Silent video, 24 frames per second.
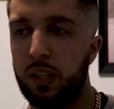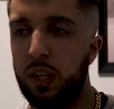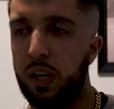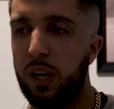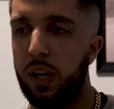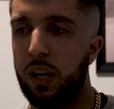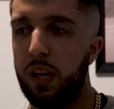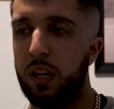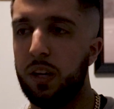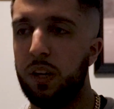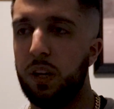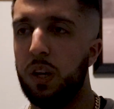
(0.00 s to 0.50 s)

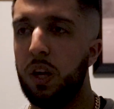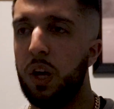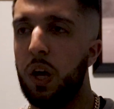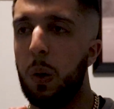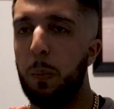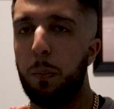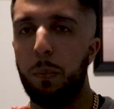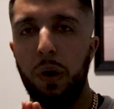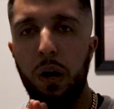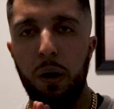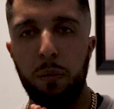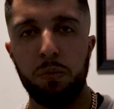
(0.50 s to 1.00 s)
and
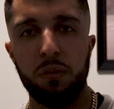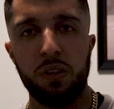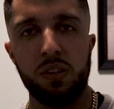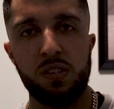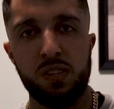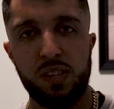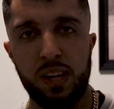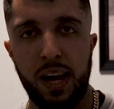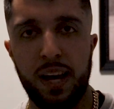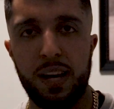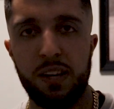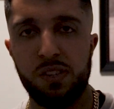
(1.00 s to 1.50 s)

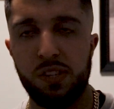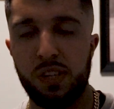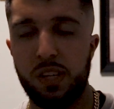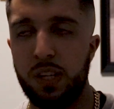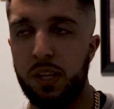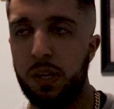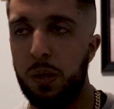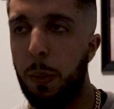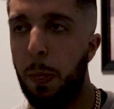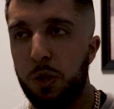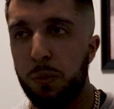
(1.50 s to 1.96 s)
publicize it.